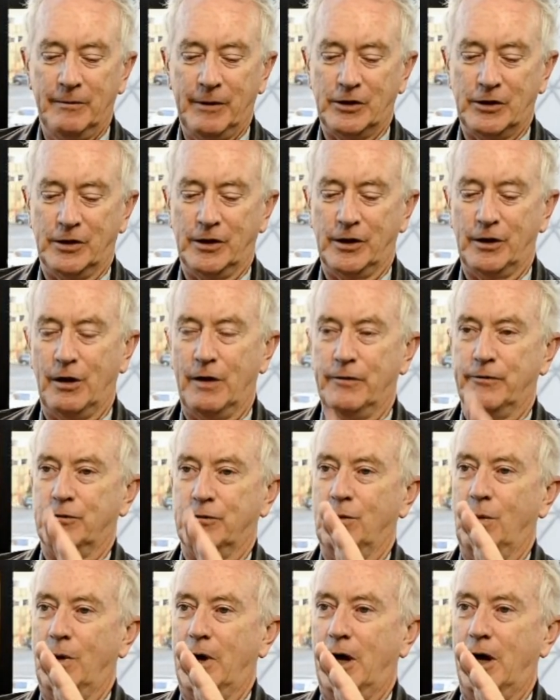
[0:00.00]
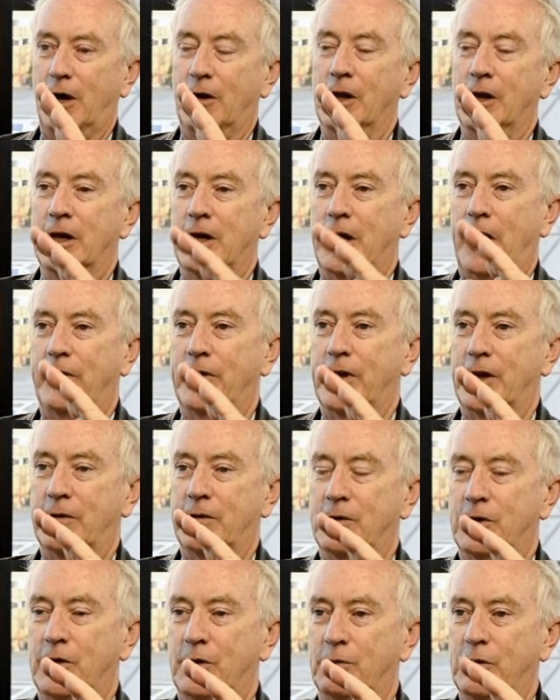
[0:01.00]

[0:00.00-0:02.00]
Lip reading: Imagine you go up for a while, and then